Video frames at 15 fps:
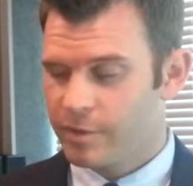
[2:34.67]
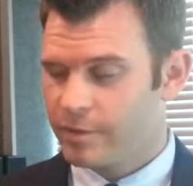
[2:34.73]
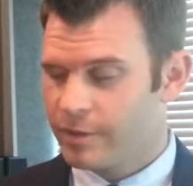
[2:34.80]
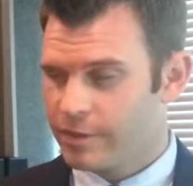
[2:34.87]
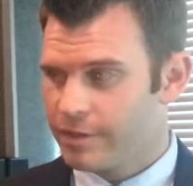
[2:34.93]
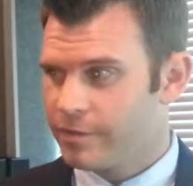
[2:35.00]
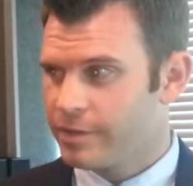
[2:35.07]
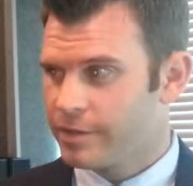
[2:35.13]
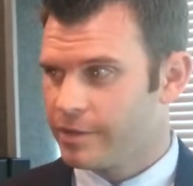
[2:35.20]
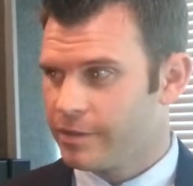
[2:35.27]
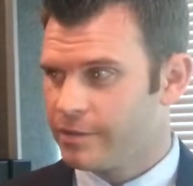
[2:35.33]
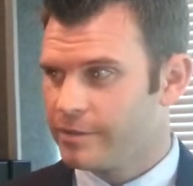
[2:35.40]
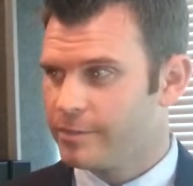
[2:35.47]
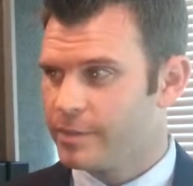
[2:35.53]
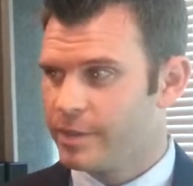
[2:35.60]
to be very
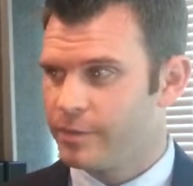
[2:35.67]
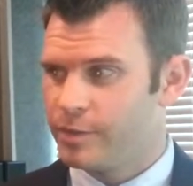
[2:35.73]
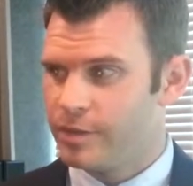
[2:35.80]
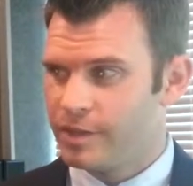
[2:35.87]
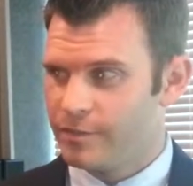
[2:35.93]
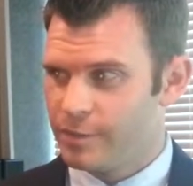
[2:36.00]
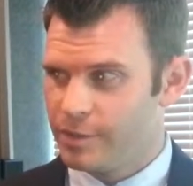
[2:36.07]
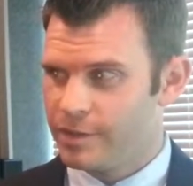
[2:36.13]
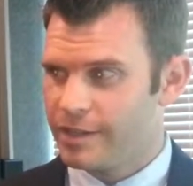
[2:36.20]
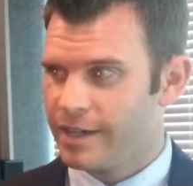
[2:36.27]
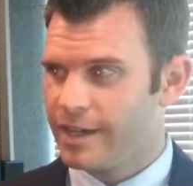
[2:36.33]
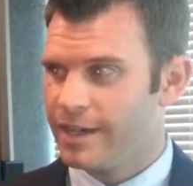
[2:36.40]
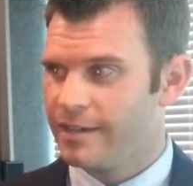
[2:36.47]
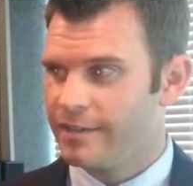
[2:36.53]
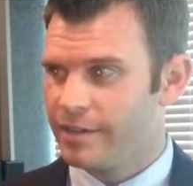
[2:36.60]
difficult. But so if, you, if, you, can
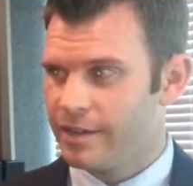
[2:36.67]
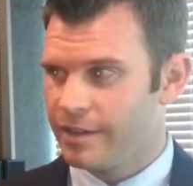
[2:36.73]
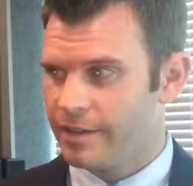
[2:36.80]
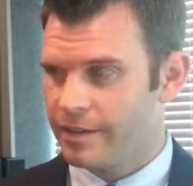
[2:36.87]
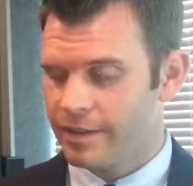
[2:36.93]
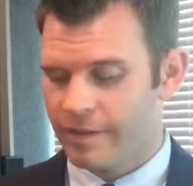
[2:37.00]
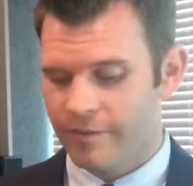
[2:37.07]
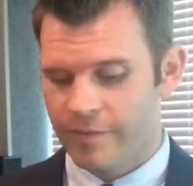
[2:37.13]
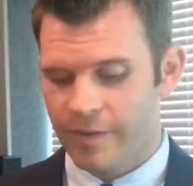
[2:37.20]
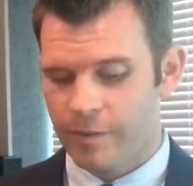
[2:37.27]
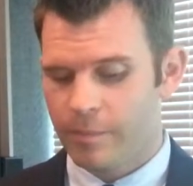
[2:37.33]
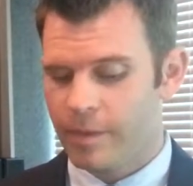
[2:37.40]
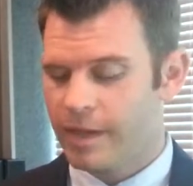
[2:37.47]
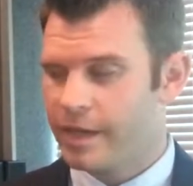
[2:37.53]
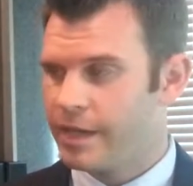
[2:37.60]
hide a, a,
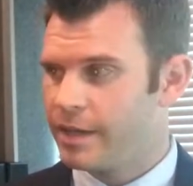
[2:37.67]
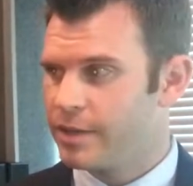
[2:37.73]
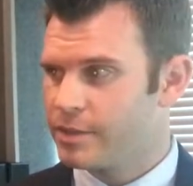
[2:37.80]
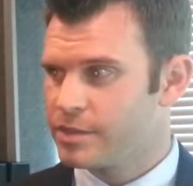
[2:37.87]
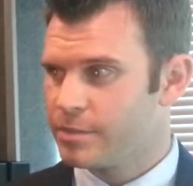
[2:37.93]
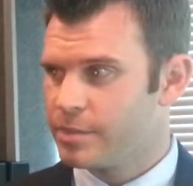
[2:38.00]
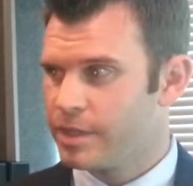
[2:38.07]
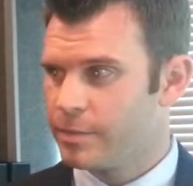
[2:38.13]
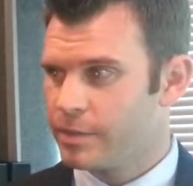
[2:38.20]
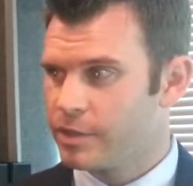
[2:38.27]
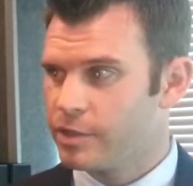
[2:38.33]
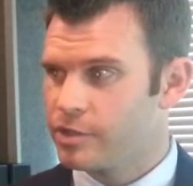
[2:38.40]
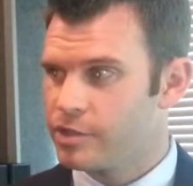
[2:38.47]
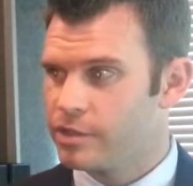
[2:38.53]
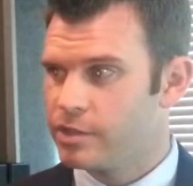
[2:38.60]
felt pad or some type of
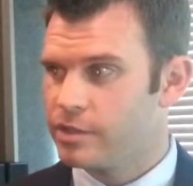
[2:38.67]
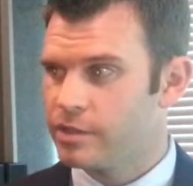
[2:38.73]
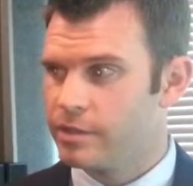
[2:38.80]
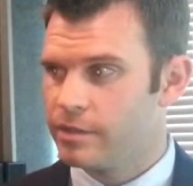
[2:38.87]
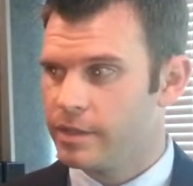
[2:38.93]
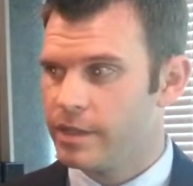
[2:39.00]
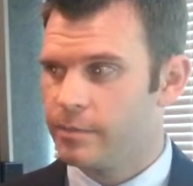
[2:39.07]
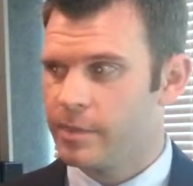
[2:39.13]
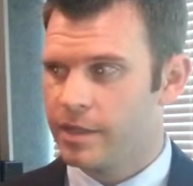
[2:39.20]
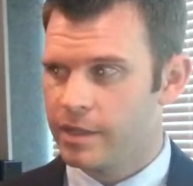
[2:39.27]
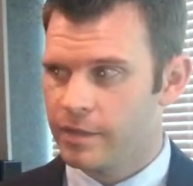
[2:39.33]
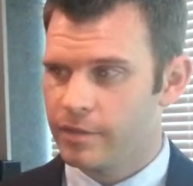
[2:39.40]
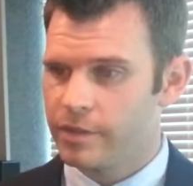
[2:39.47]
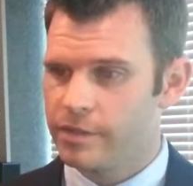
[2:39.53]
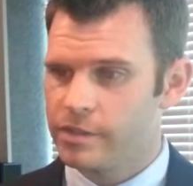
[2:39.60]
cushion in there, that may
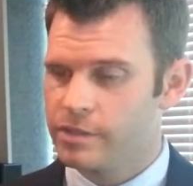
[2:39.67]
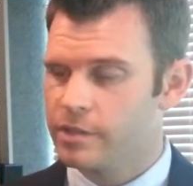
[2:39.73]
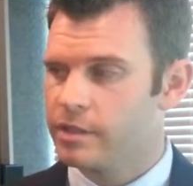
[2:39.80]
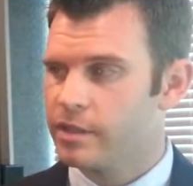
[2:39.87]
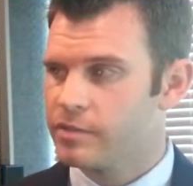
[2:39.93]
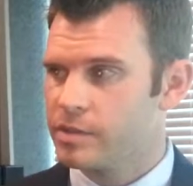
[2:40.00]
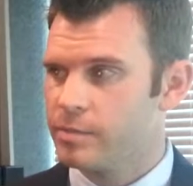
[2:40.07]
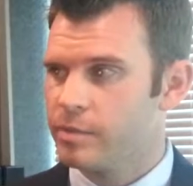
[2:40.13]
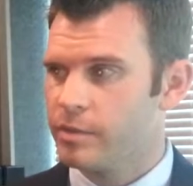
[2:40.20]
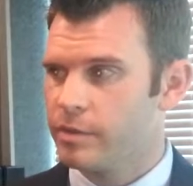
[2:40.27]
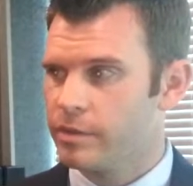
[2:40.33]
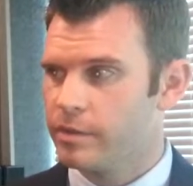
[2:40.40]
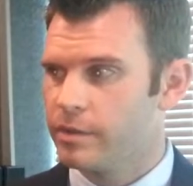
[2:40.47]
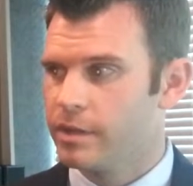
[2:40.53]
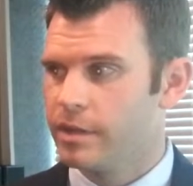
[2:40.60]
give you just enough
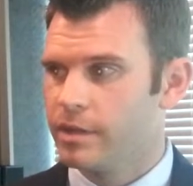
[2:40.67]
support.